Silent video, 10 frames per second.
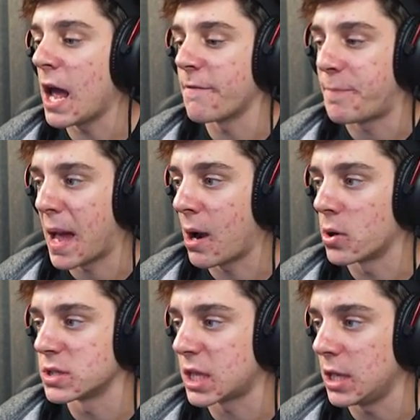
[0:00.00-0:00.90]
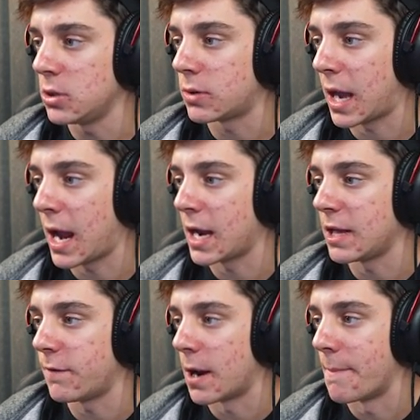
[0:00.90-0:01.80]
have powers that you can't
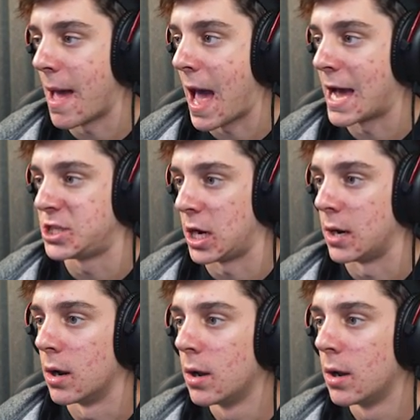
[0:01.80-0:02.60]
even imagine,